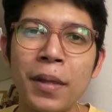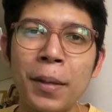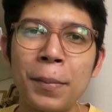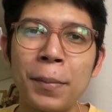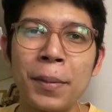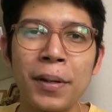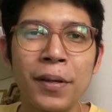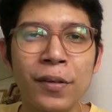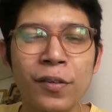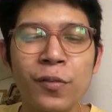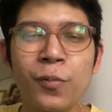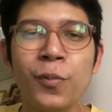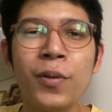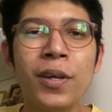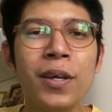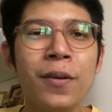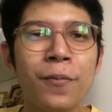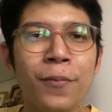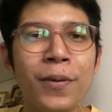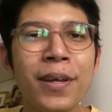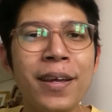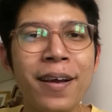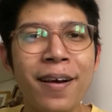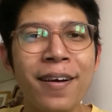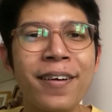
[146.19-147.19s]
Because
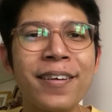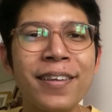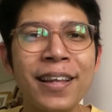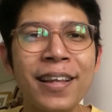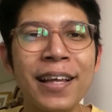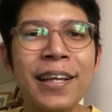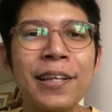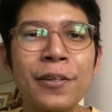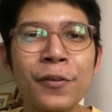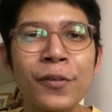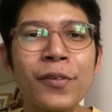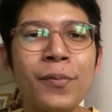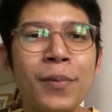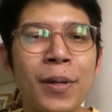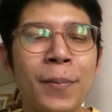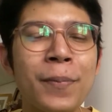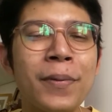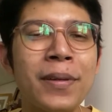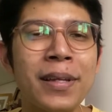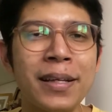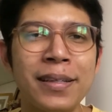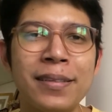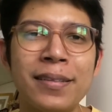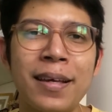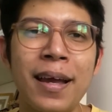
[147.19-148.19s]
we are like those
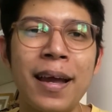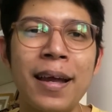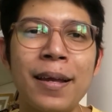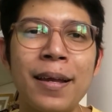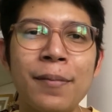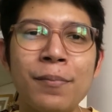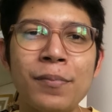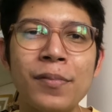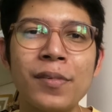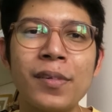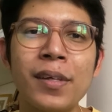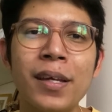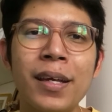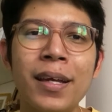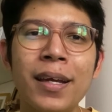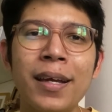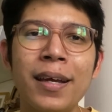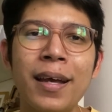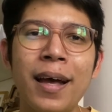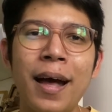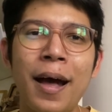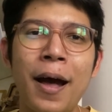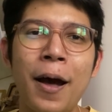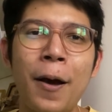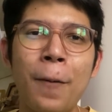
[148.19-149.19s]
people at times,
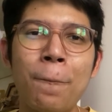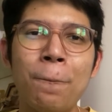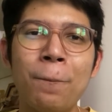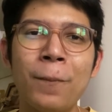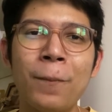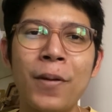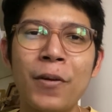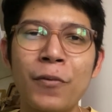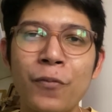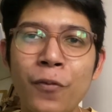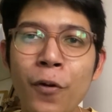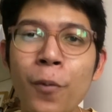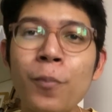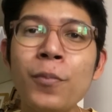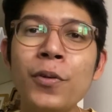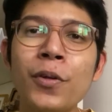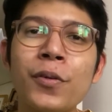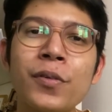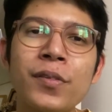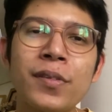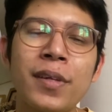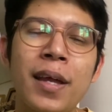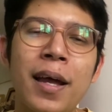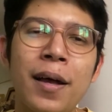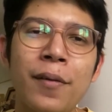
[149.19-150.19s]
from
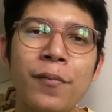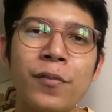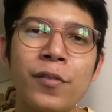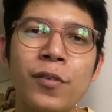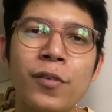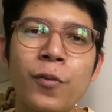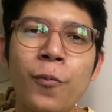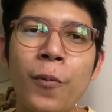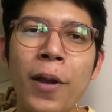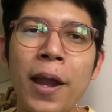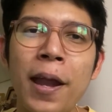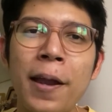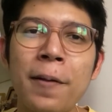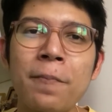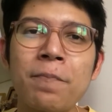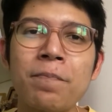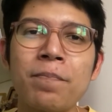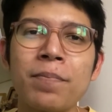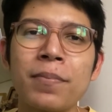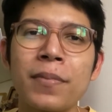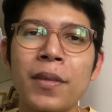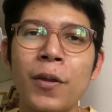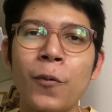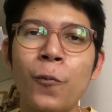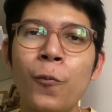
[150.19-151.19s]
those towns where
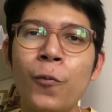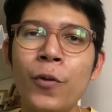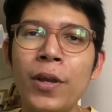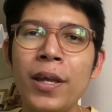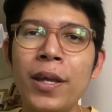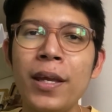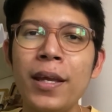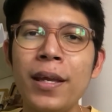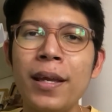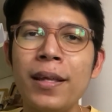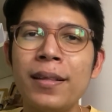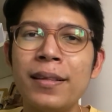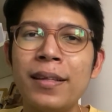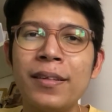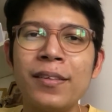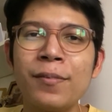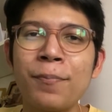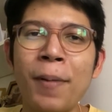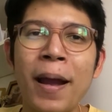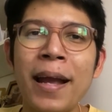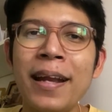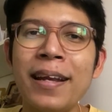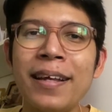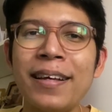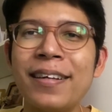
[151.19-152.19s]
we,
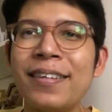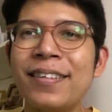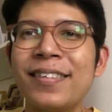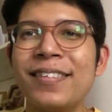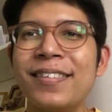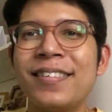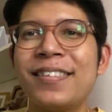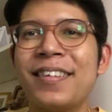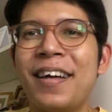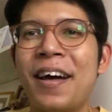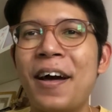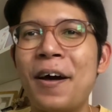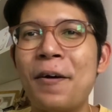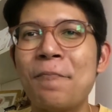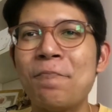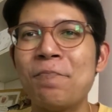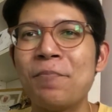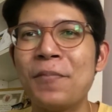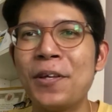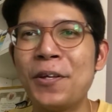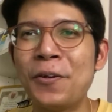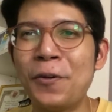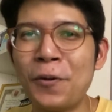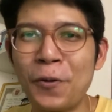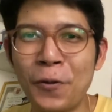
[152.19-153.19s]
despite us,
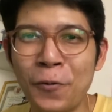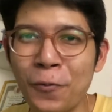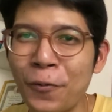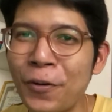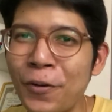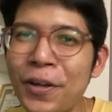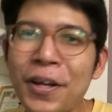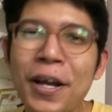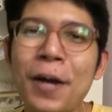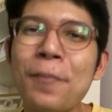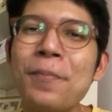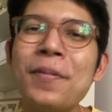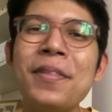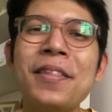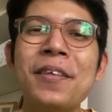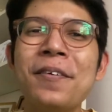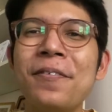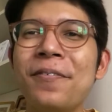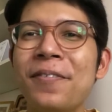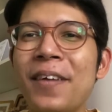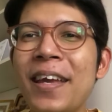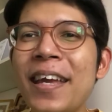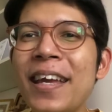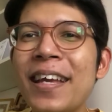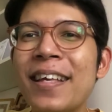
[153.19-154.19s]
you know, growing up in the
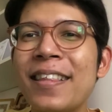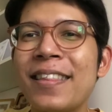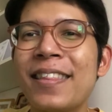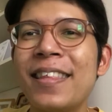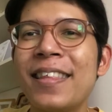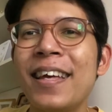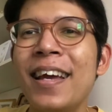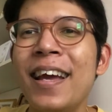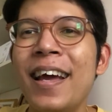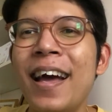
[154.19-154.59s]
faith,